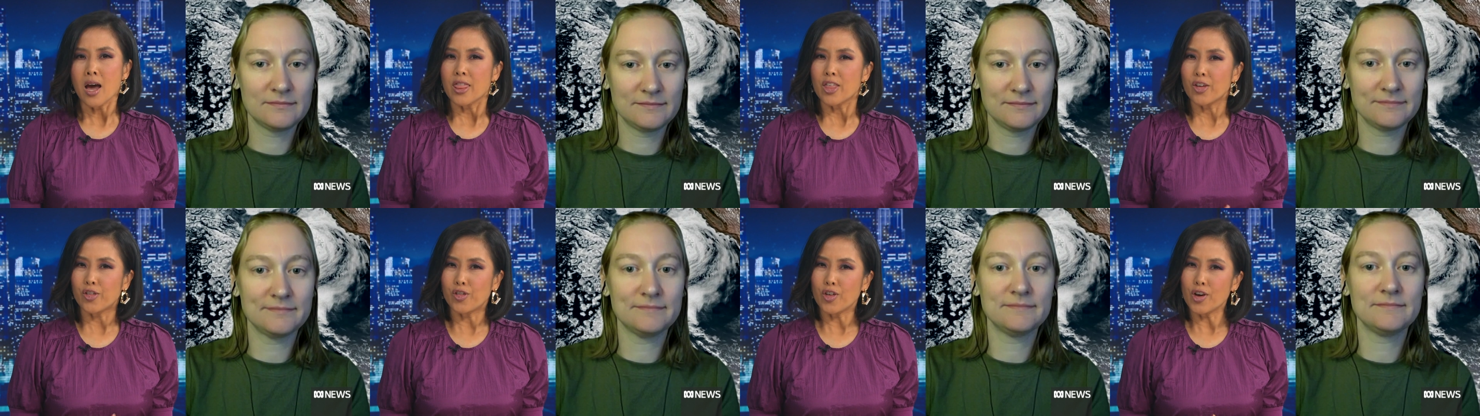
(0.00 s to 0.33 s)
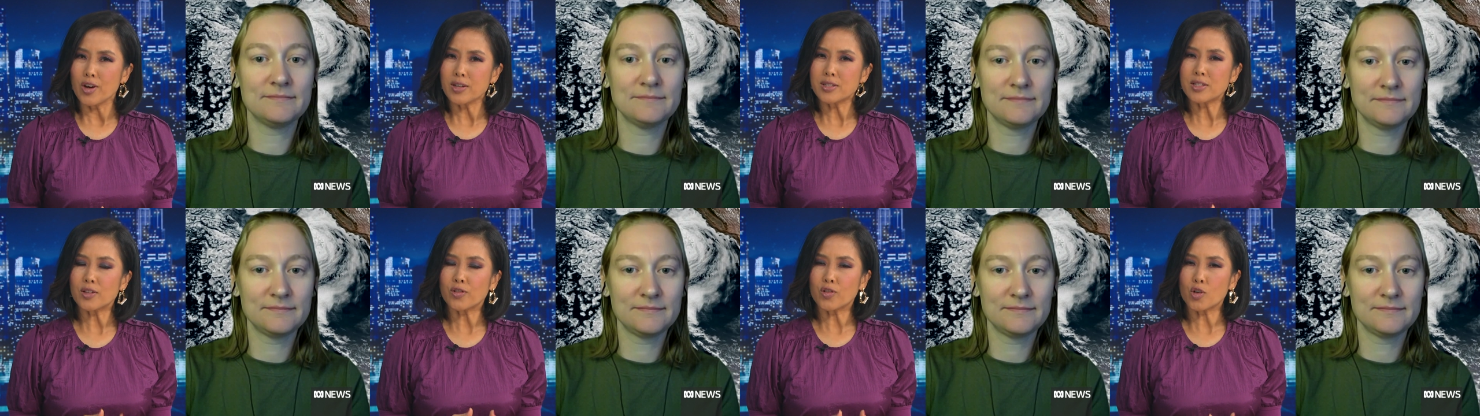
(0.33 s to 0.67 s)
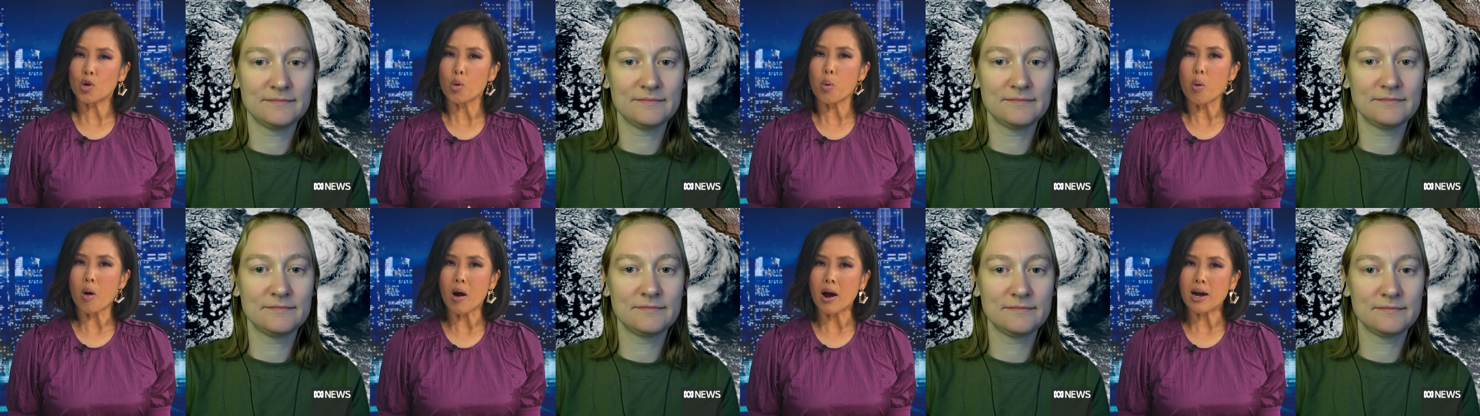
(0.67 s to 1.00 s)
Speaker 1: The first
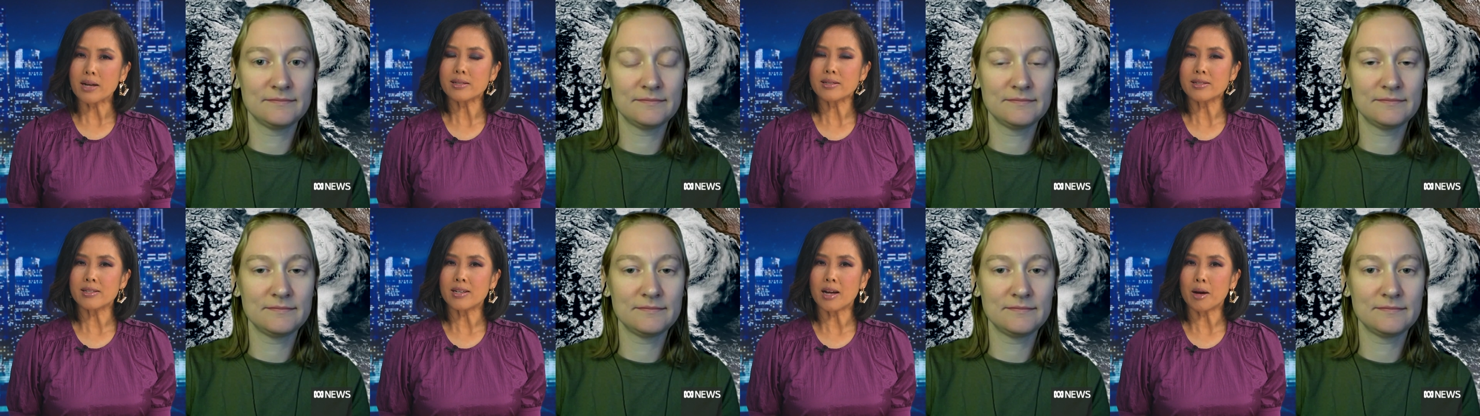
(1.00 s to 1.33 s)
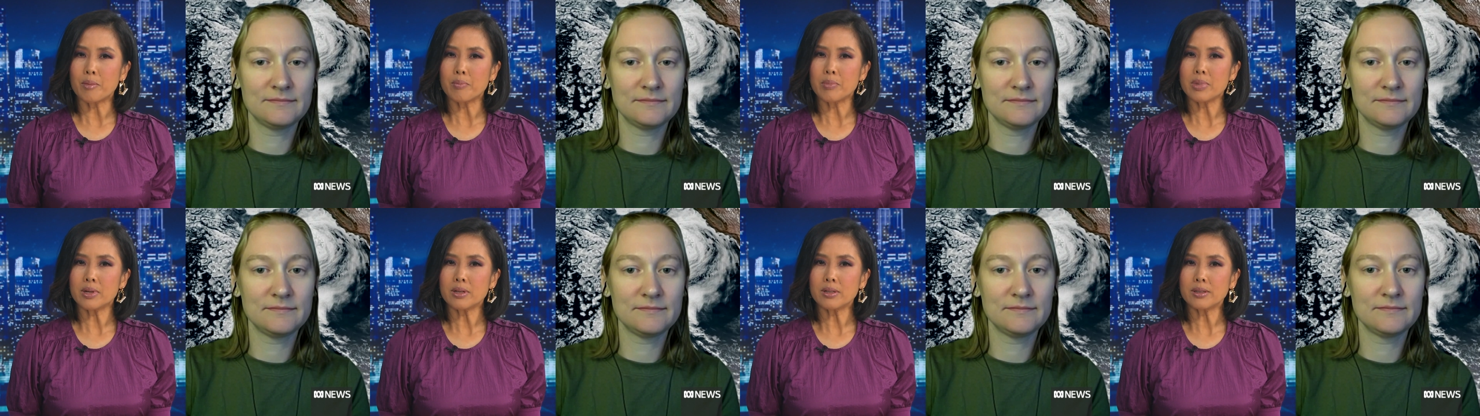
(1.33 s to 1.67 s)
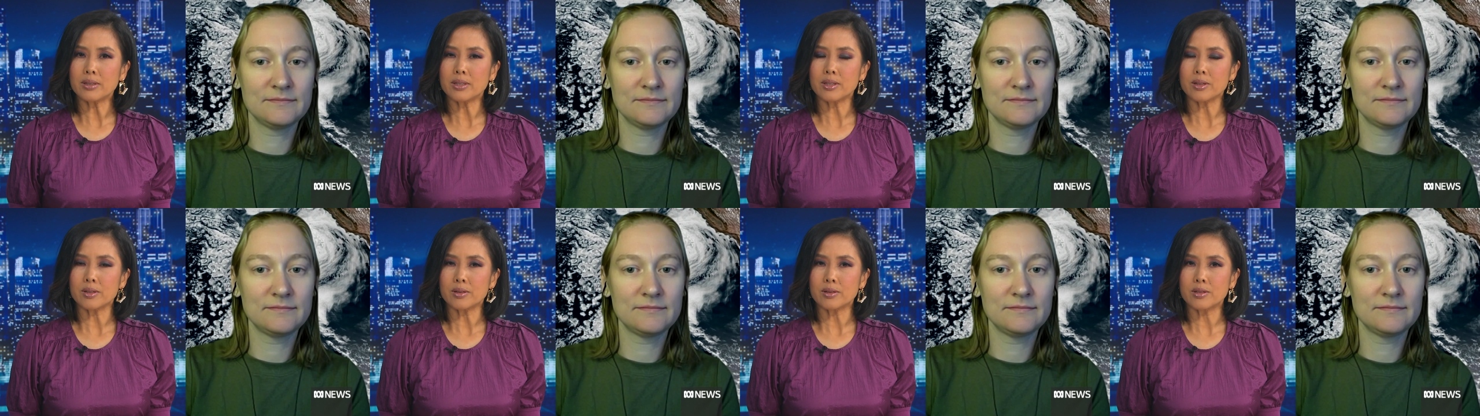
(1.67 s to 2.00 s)
of quite a number
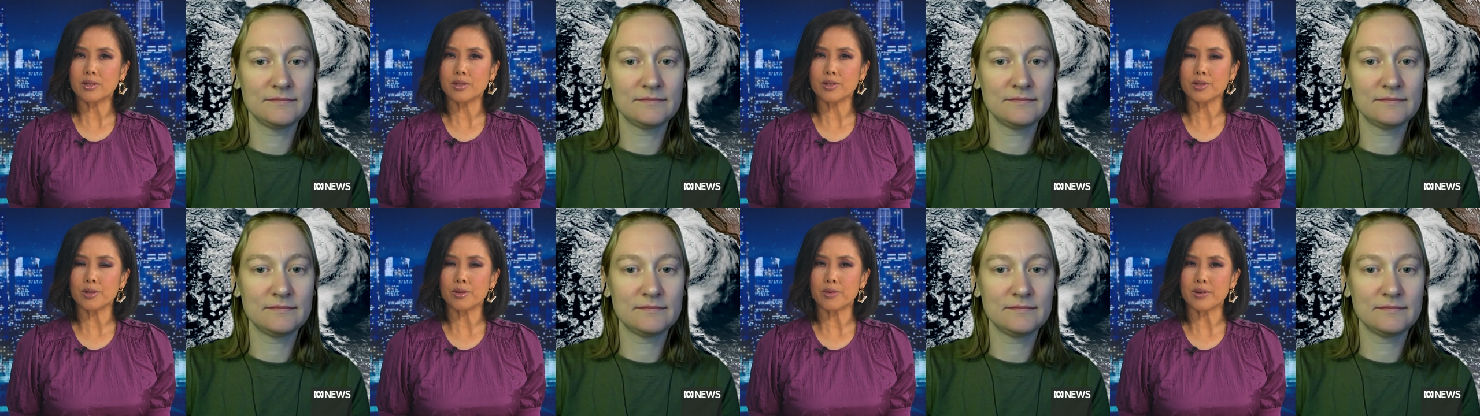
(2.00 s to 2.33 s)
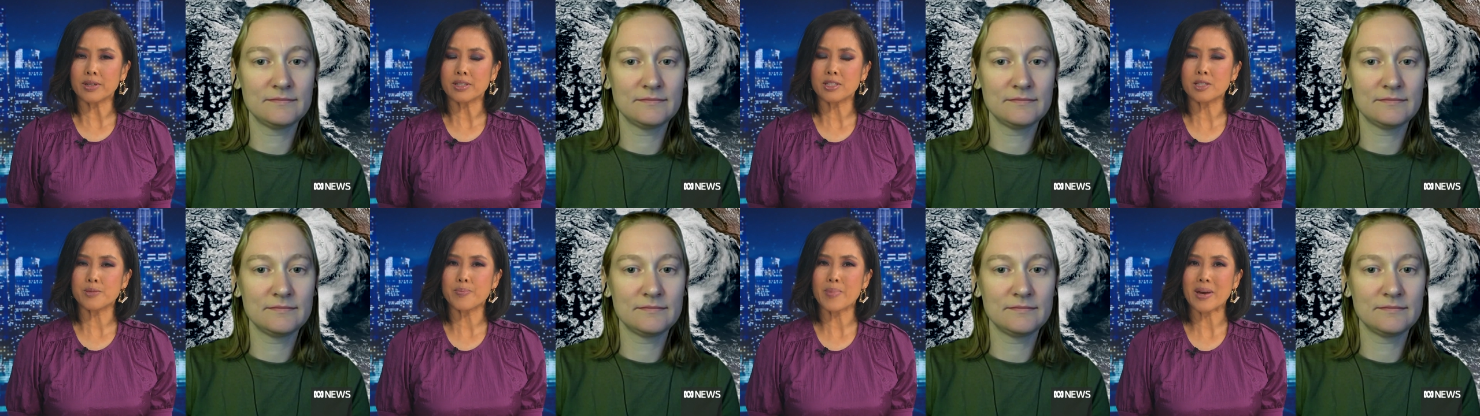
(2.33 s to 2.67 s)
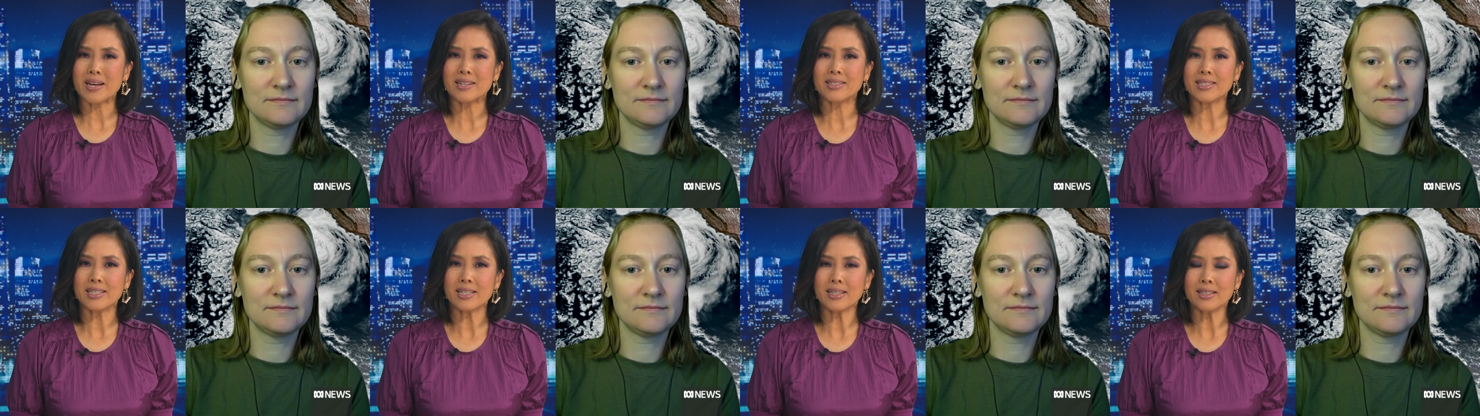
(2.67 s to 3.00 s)
that you're
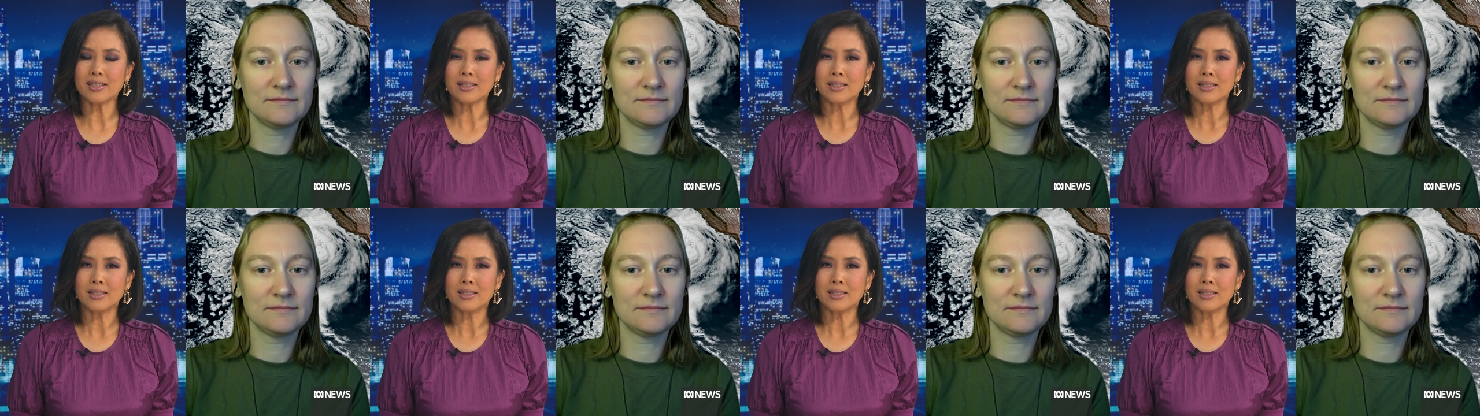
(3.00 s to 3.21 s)
expecting?